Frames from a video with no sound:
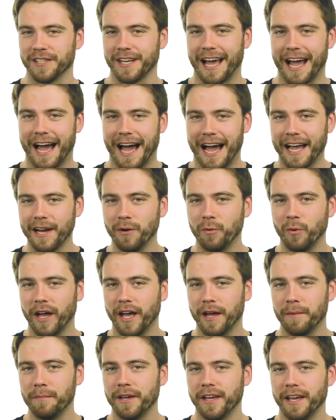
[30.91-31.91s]
an eye
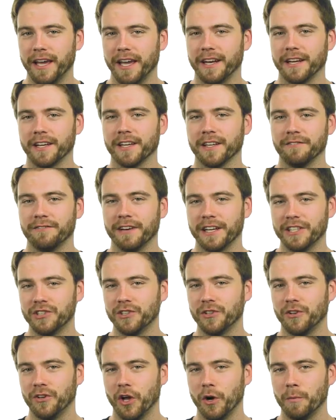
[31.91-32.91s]
web and a
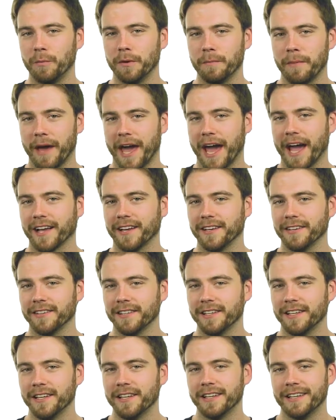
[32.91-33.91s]
conventional open back.
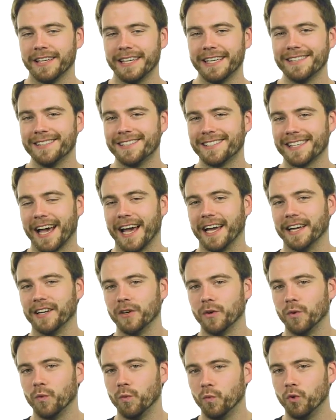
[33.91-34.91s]

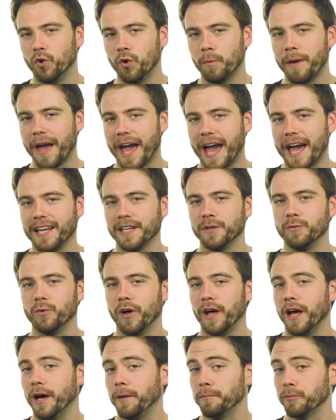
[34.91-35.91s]
Inside, wool padding
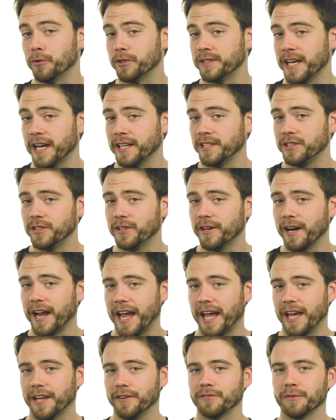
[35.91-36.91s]
will help protect your
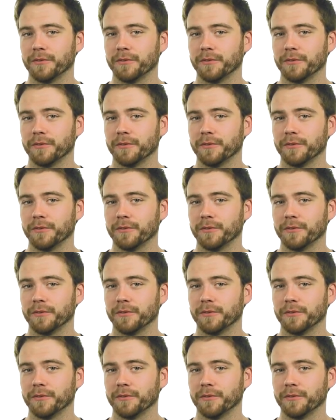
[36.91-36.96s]
hand